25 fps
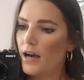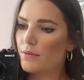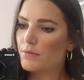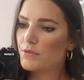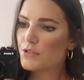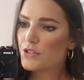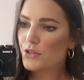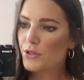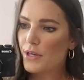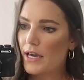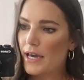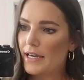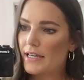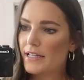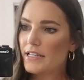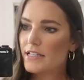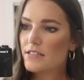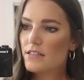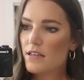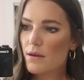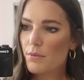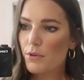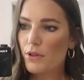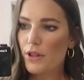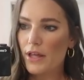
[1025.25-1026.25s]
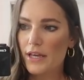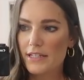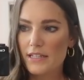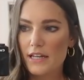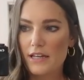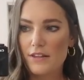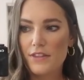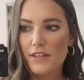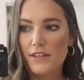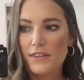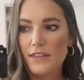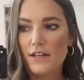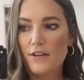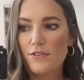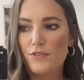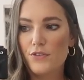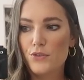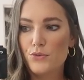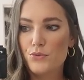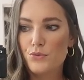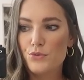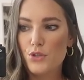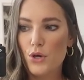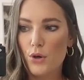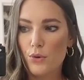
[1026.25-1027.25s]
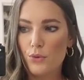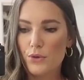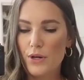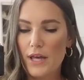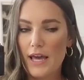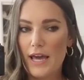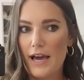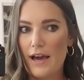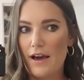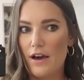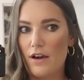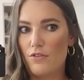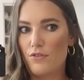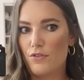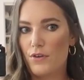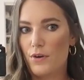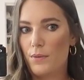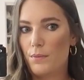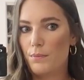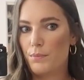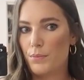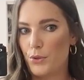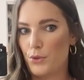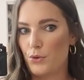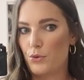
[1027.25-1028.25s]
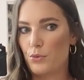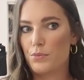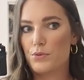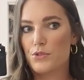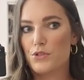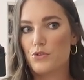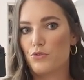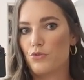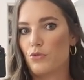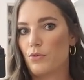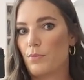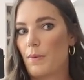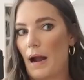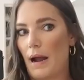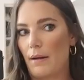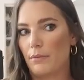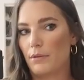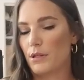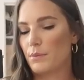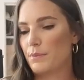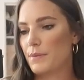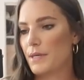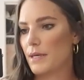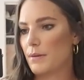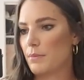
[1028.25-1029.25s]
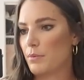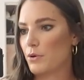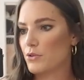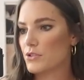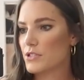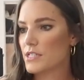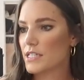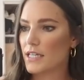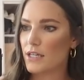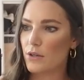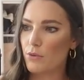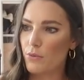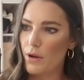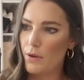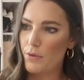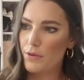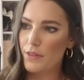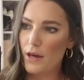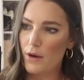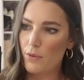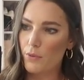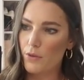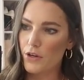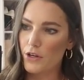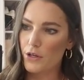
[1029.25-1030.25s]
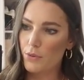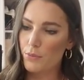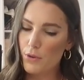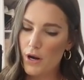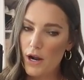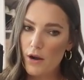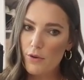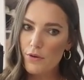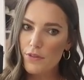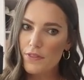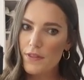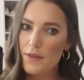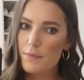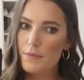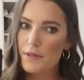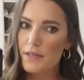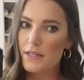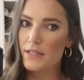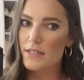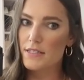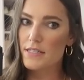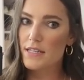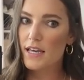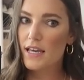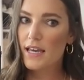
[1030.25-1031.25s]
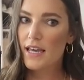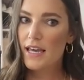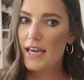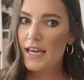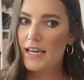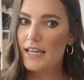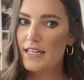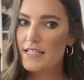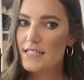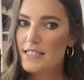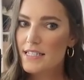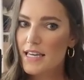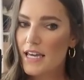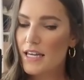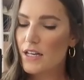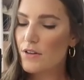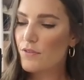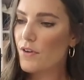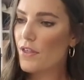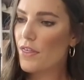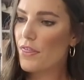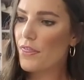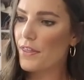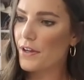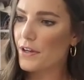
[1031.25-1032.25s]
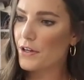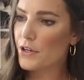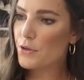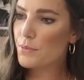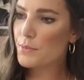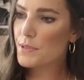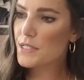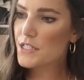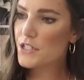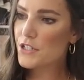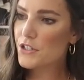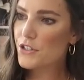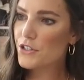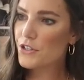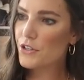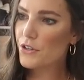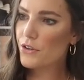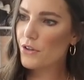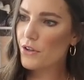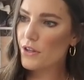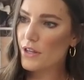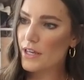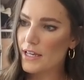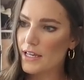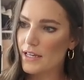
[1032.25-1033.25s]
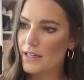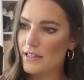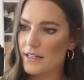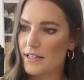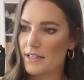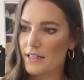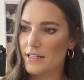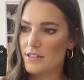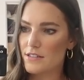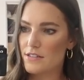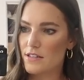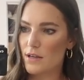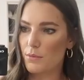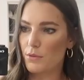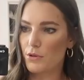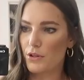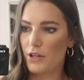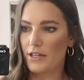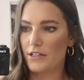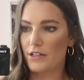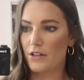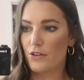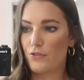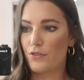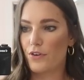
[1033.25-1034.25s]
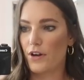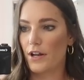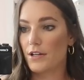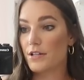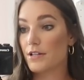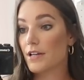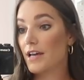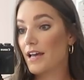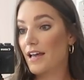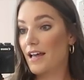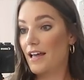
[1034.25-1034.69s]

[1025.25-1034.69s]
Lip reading: So yeah, it is double lined. I think that if you don't have boobs, you would probably be able to get away without wearing a bra with it, because it is kind of a thicker material and it is double lined in the front.